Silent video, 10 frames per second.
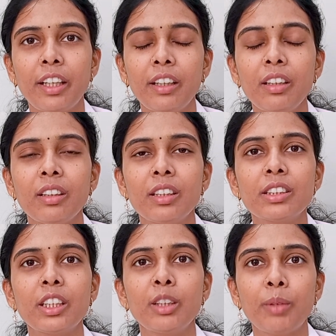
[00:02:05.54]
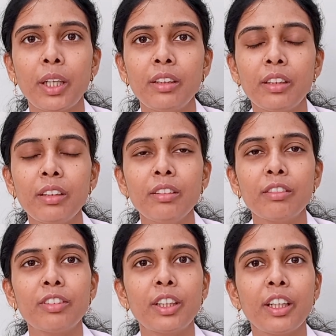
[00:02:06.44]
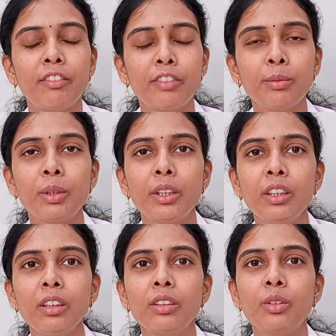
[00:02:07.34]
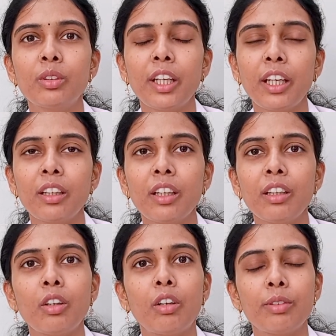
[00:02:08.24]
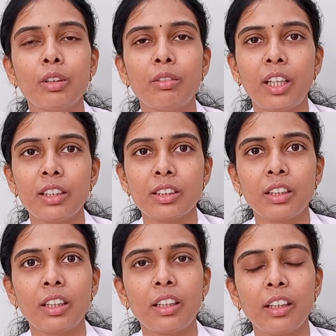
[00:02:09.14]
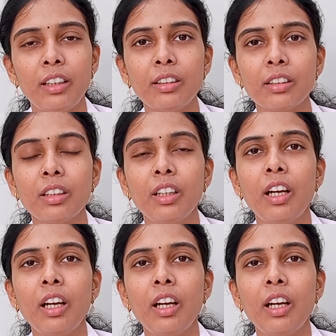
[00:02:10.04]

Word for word: Day is a reminder for everybody to take care of your vascular health